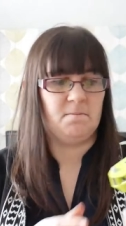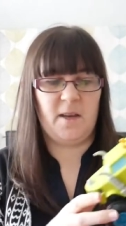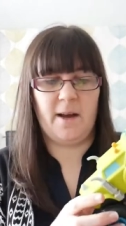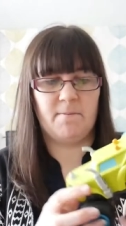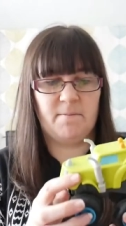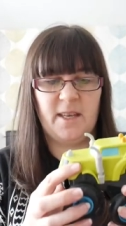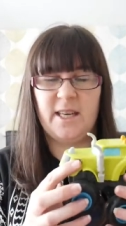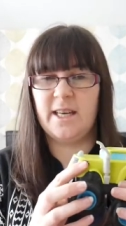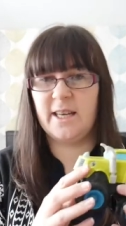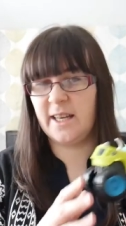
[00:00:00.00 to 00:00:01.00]
Yep,
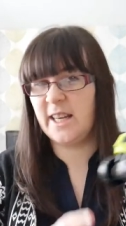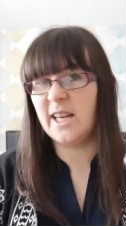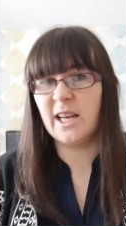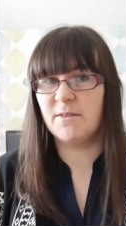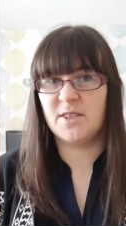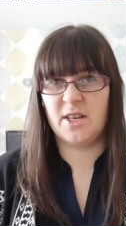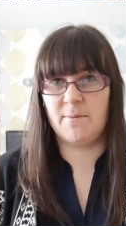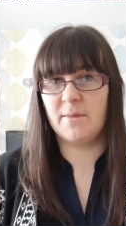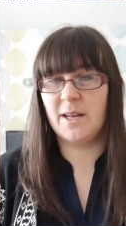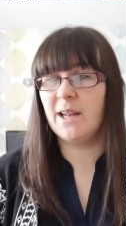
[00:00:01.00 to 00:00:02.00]
he, he loves
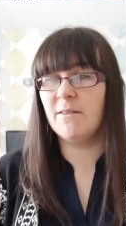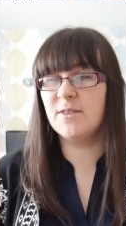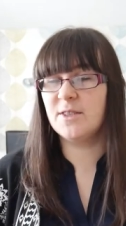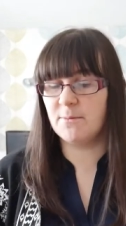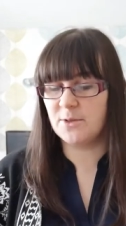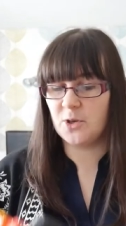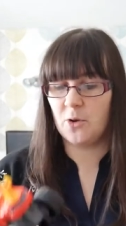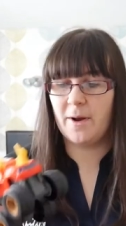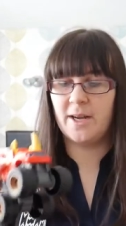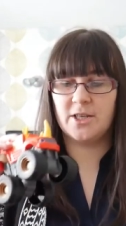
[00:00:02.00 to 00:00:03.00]
them, loves them
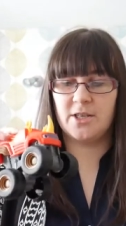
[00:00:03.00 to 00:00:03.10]
so much.